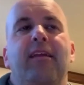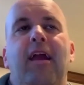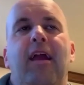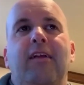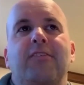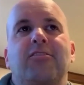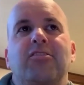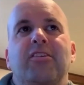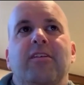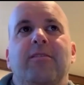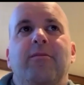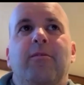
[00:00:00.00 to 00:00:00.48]

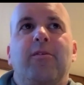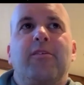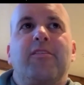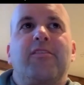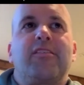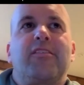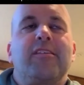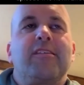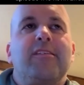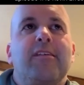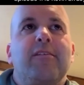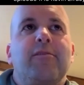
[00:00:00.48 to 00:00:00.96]
actually
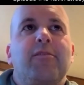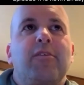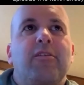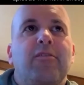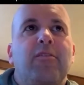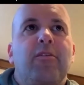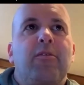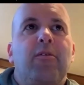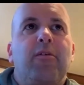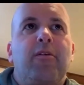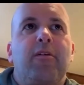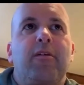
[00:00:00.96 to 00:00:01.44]

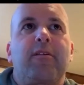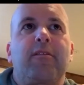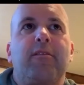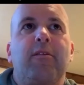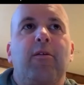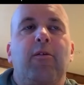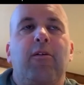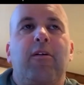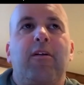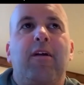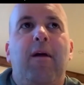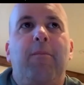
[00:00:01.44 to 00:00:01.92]
there were
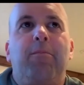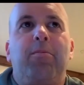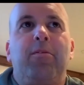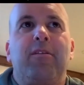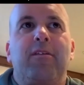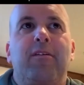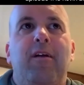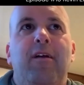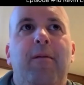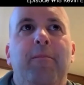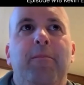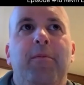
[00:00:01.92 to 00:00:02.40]
a
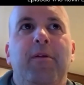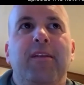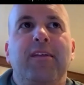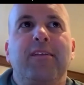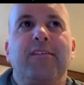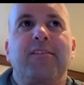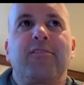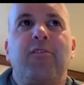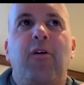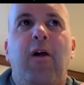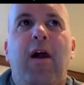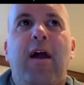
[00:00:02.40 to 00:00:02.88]
couple of
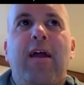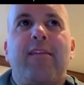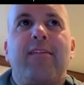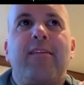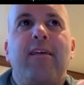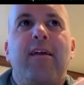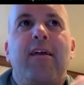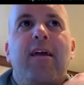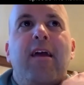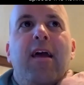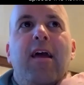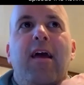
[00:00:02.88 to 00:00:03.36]
companies. So
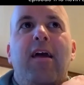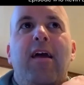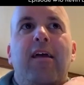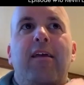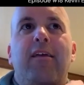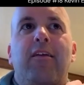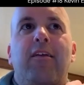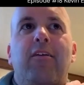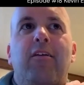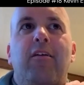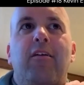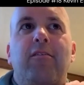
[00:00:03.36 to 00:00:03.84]

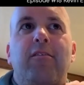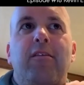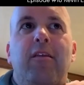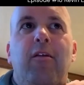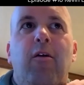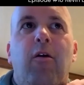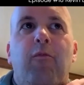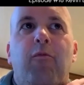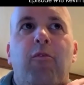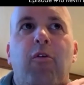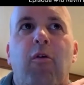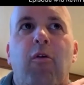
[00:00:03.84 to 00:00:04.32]

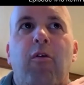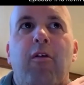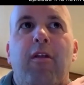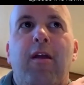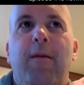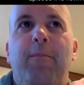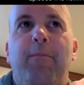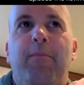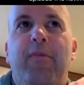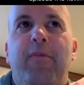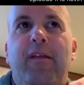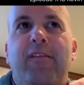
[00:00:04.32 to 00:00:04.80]
growing
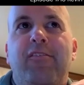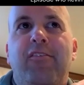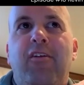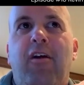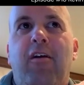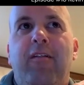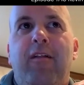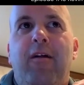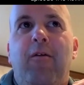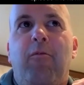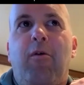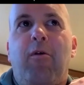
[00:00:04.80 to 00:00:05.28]
up, that's
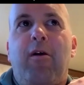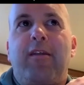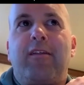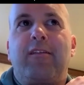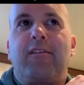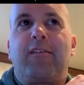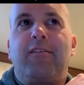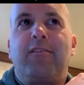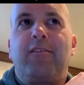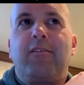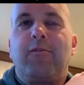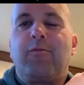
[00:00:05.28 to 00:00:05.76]
all I
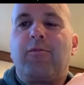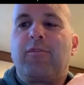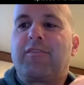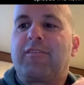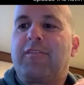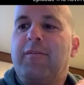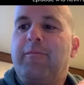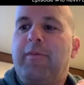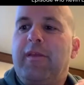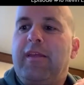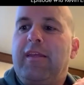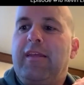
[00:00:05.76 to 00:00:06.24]
wanted to do was
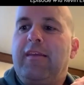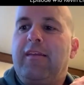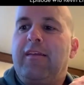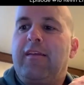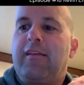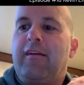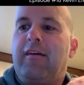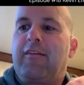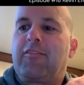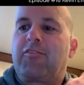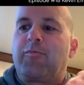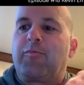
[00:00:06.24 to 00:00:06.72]
to be
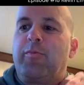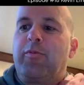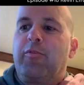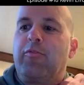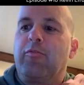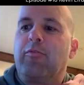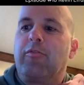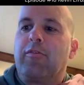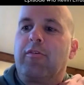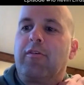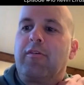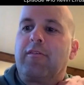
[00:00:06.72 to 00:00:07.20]
an
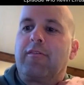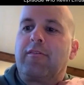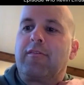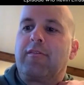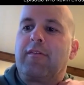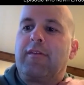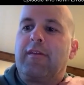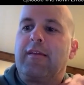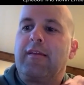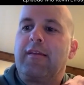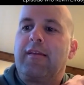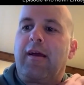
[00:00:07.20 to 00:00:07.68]
entrepreneur.
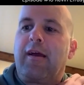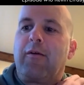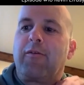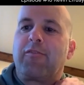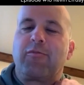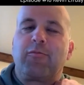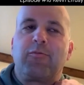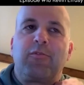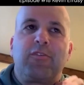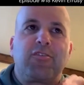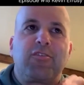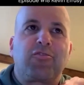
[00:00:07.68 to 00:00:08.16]
I
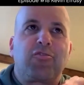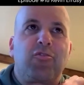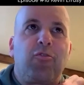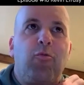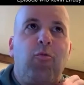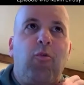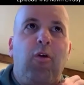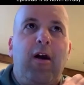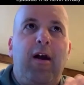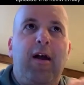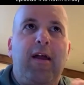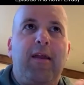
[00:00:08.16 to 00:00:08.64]
wasn't really sure
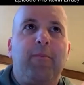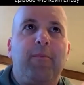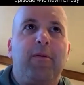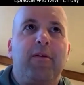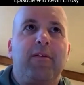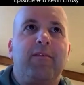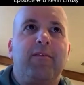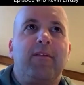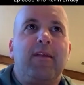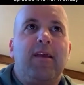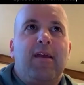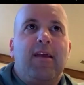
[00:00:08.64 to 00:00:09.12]
why,
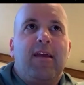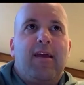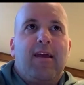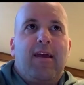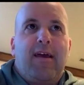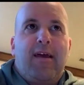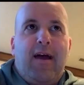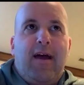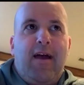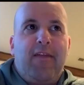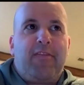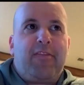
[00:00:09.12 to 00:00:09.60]
but
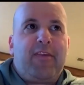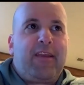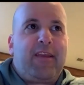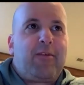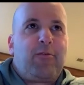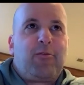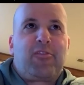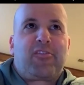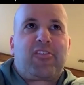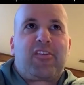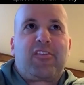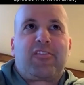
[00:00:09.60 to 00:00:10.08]
I think
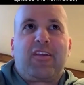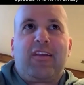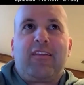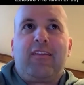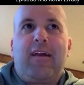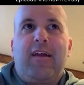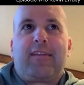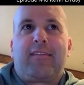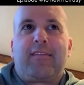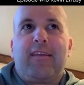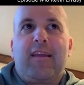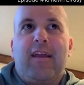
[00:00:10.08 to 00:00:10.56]
it was because I
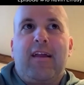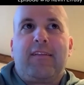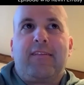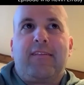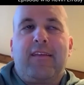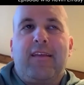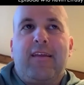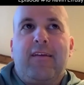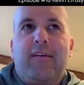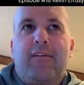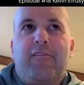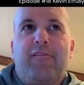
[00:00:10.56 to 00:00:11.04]
liked the
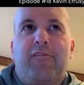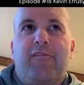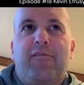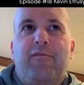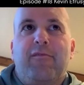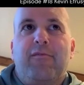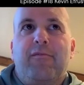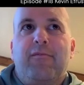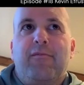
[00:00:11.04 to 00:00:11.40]
idea of,